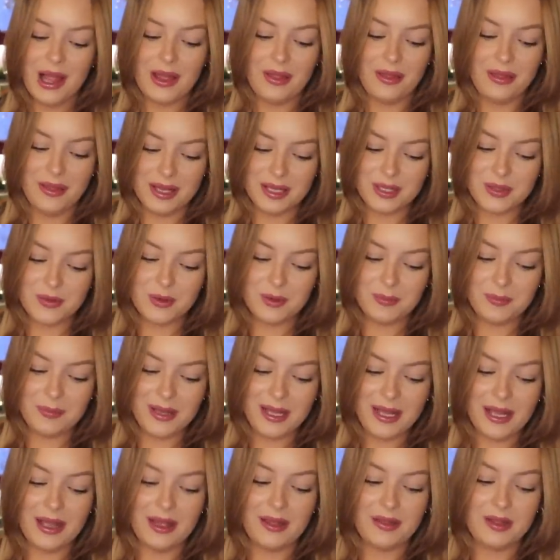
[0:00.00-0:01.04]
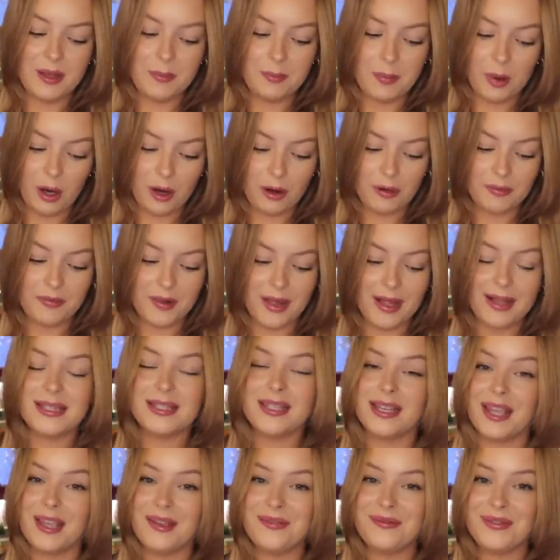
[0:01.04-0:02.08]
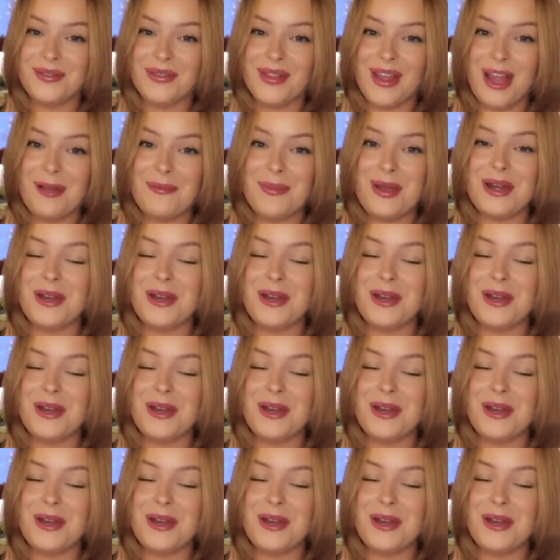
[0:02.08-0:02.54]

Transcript: this would be the perfect gift for them,